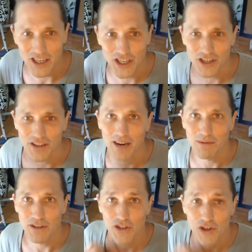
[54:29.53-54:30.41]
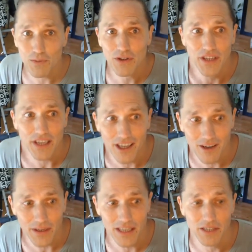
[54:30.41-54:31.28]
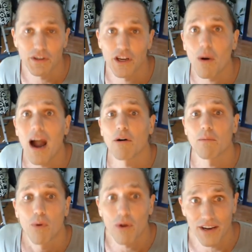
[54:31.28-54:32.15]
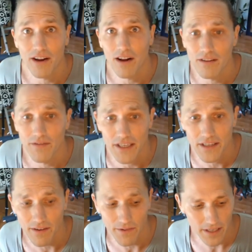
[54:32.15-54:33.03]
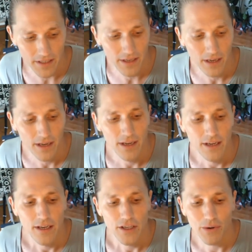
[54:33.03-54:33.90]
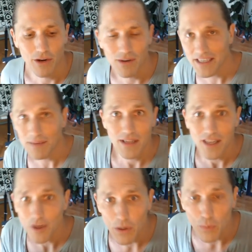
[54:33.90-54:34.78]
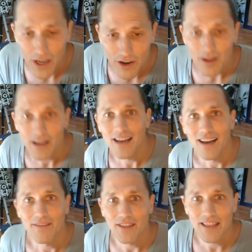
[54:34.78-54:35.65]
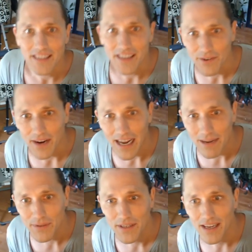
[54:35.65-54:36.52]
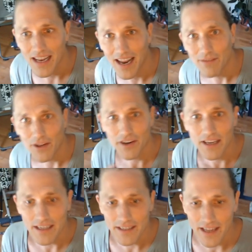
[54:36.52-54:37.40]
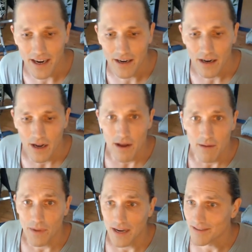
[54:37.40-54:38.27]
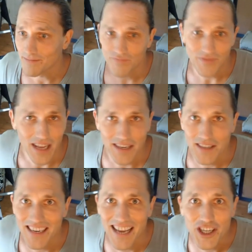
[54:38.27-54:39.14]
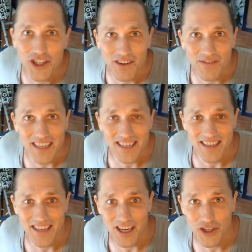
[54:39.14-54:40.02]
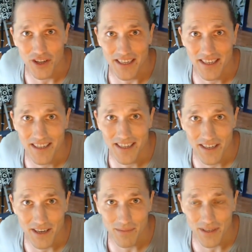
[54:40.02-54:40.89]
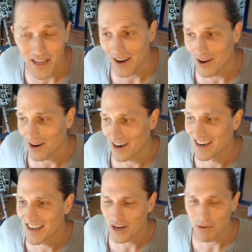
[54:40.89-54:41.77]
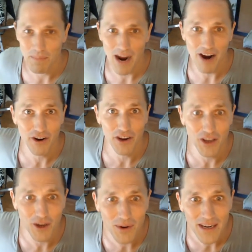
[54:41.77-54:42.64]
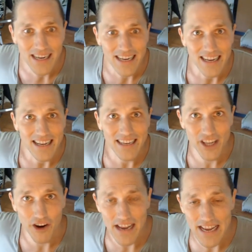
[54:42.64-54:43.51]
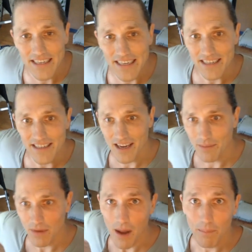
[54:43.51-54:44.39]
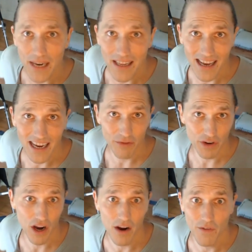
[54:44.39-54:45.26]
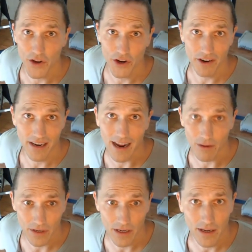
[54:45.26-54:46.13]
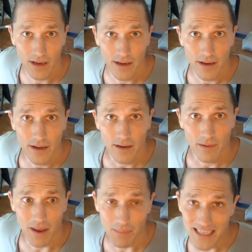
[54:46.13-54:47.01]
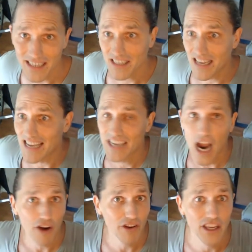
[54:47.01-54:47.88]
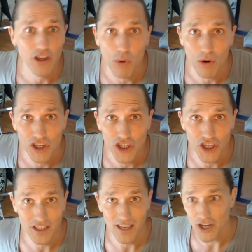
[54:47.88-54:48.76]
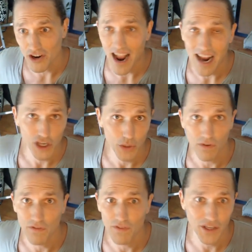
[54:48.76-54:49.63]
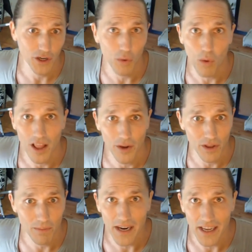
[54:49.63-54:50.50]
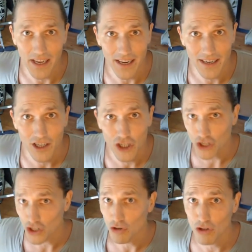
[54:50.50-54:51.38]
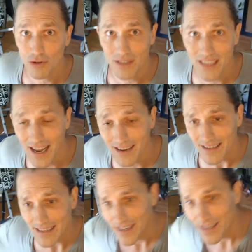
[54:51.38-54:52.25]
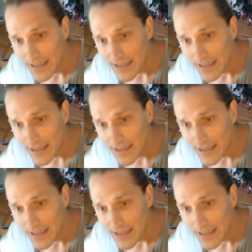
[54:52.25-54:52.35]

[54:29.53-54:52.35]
making sure that it was super secure because we know how important all of this stuff is. So I know it seems a little bit weird having these different apps and having your keys there, but that's the nature of these decentralized systems that are, you know, empowering you is there isn't some company that can recover your account. That means it's entirely yours, just like your actual physical wallet with money in it. Should you lose that,